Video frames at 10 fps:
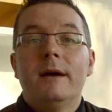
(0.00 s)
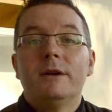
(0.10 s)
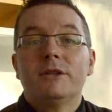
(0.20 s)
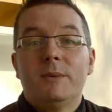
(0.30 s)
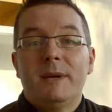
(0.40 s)

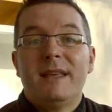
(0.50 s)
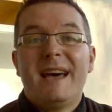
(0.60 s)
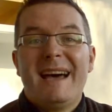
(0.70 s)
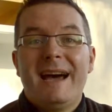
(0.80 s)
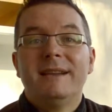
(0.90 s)
so either
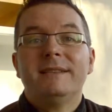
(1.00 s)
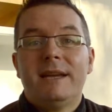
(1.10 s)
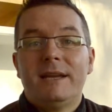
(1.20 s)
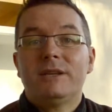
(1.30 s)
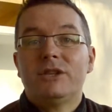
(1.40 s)

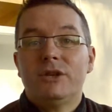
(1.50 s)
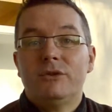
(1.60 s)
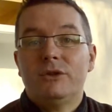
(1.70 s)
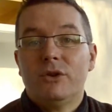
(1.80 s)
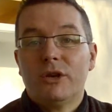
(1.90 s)
annotating student
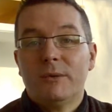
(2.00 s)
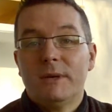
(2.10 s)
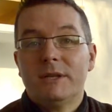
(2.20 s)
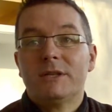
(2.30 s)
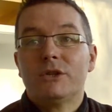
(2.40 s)

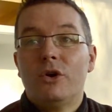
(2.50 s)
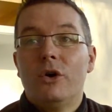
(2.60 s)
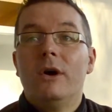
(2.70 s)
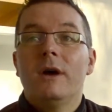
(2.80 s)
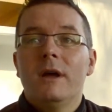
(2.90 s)
documents
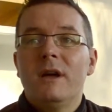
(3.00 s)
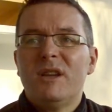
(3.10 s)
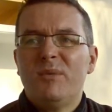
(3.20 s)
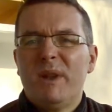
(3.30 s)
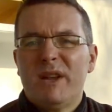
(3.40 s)
or
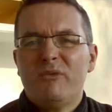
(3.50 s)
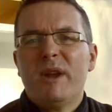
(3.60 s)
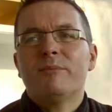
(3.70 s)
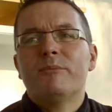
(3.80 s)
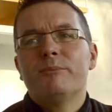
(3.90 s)
completing
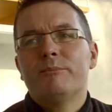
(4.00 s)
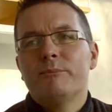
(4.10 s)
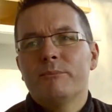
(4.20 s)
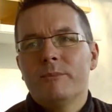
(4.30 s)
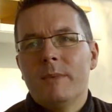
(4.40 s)
written
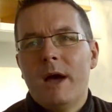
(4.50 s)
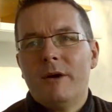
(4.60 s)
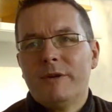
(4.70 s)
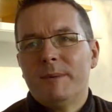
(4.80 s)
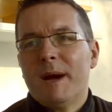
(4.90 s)

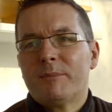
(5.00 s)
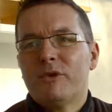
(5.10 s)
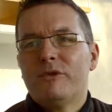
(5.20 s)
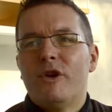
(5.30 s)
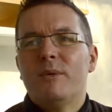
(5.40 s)
feedback pro
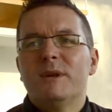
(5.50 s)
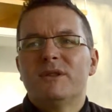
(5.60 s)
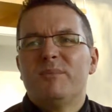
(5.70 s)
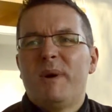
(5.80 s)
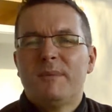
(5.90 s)
formas or
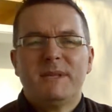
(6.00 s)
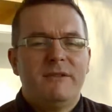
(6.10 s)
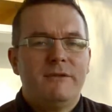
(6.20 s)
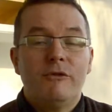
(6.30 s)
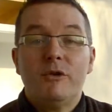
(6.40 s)
perhaps
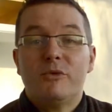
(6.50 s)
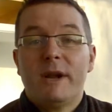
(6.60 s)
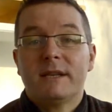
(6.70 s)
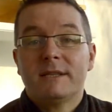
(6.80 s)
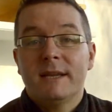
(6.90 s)
even
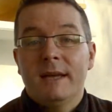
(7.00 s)
rubrics.